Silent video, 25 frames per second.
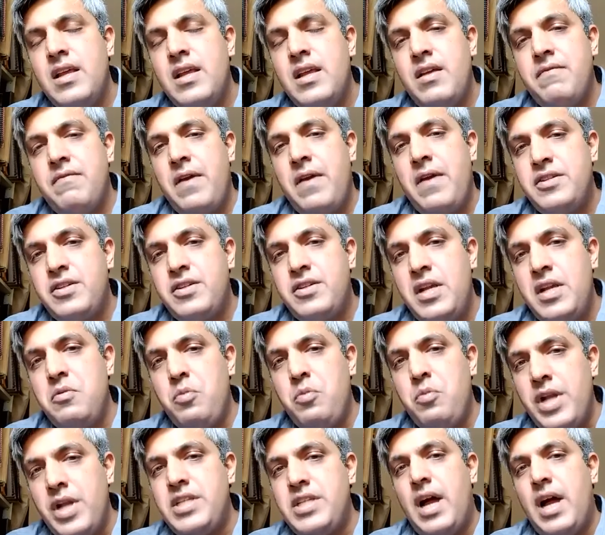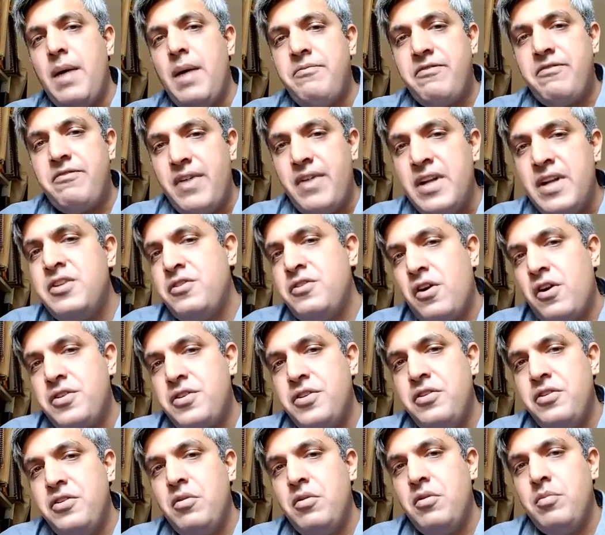Fairtrade, which upfront talk
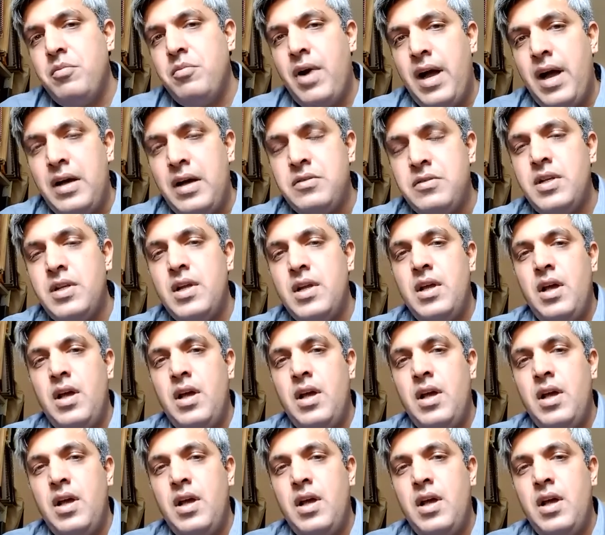to you about,